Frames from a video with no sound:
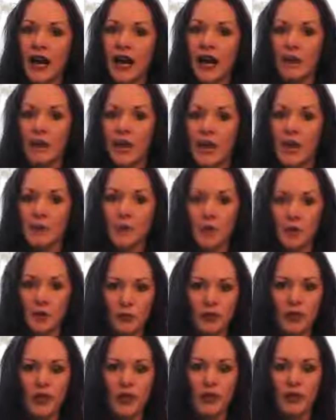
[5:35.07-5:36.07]
an
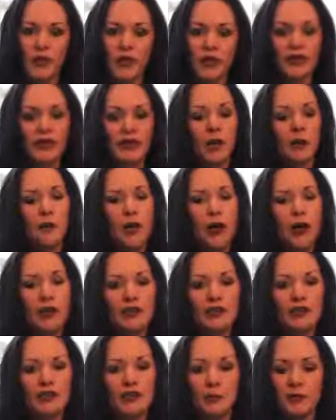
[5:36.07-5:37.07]
ApoB or an LDL
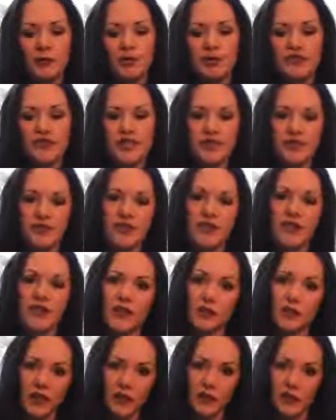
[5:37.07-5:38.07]
particle number assessed so that
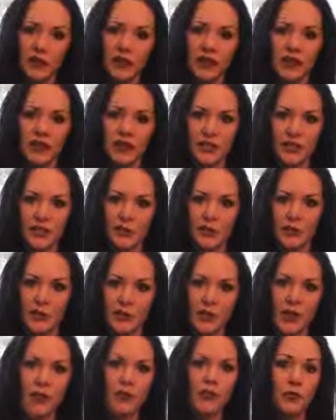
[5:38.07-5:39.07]
you can really
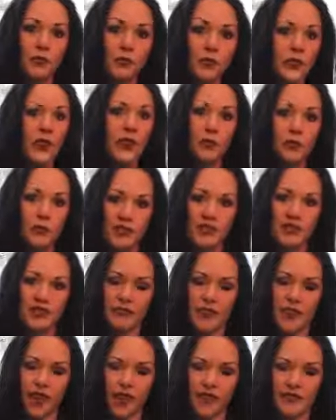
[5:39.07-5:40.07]
determine what your real risk
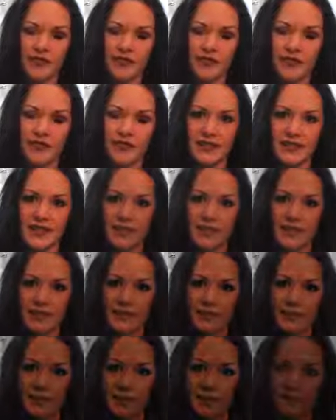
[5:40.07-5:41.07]
for heart disease
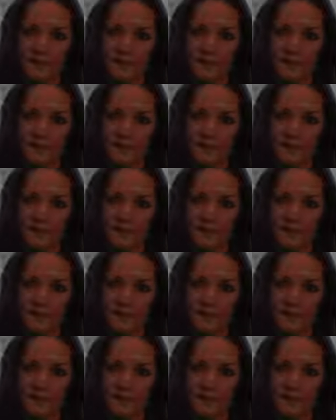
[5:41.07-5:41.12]
is.